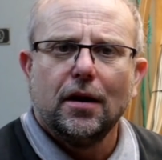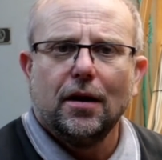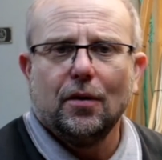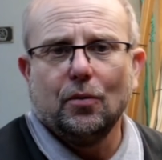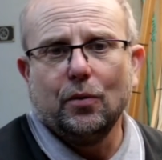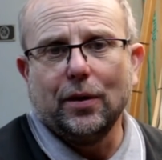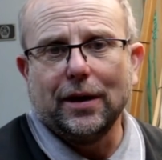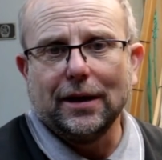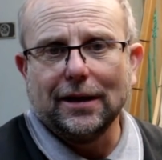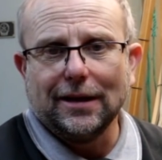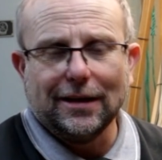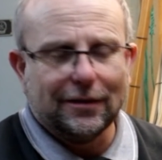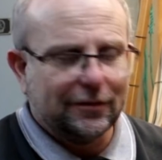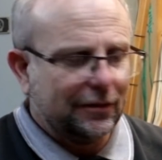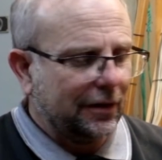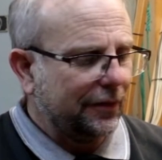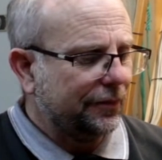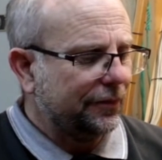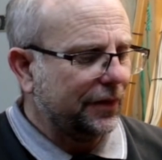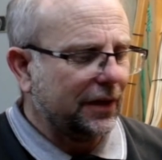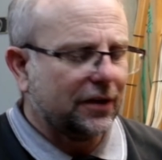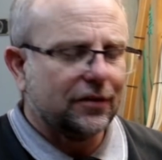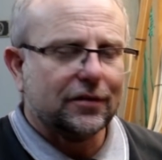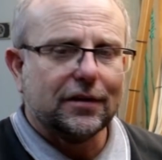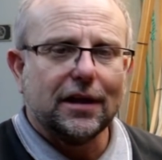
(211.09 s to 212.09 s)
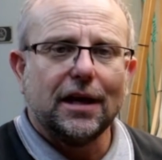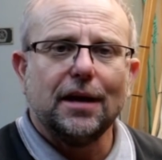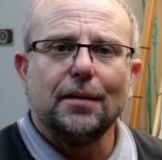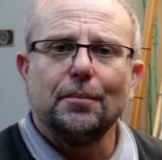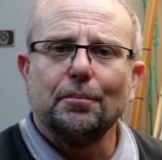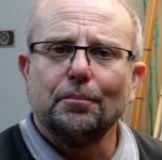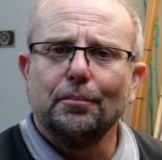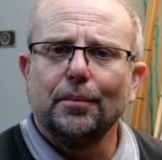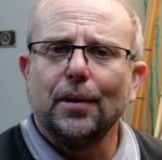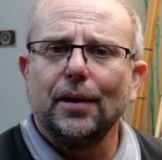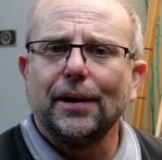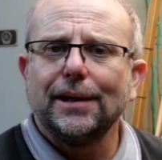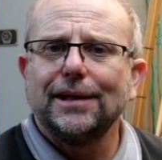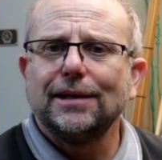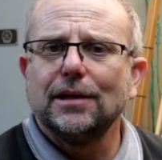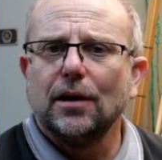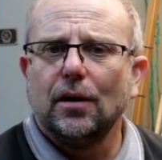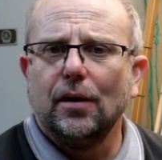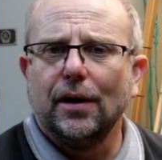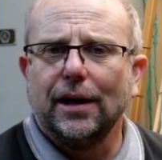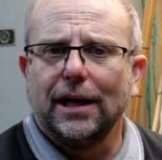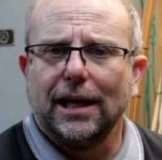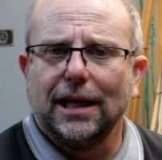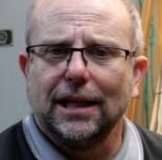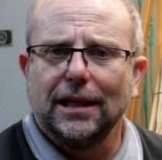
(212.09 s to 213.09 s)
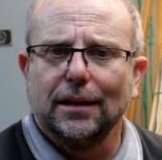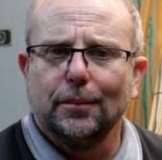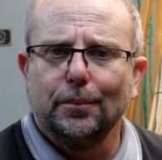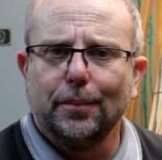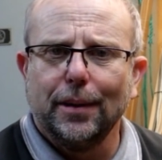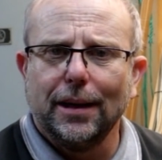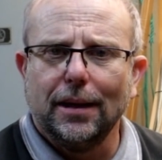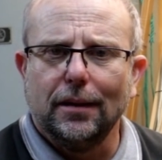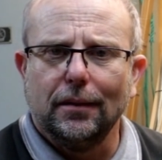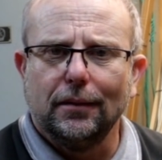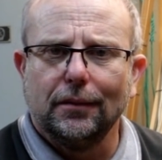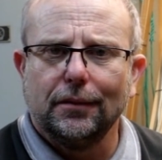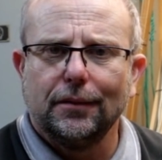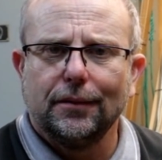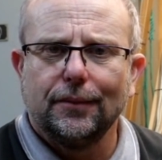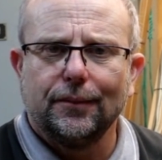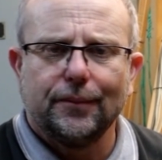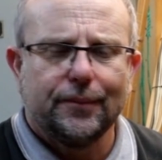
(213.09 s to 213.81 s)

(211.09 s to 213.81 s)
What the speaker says: We can easily fix that by tightening the belt.